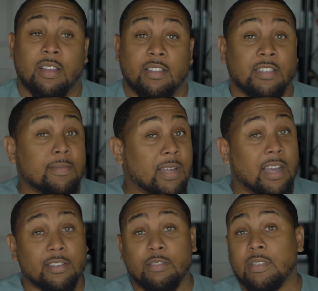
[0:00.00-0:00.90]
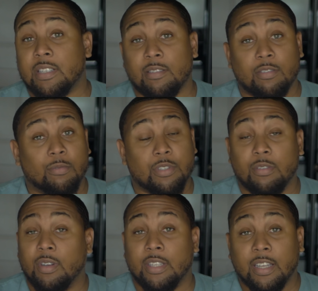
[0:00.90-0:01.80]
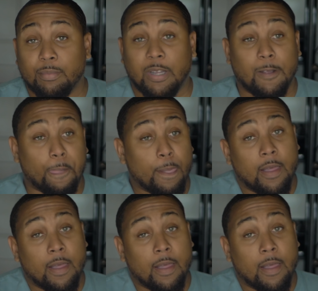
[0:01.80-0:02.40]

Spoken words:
sometimes you just don't know what you're gonna get, man.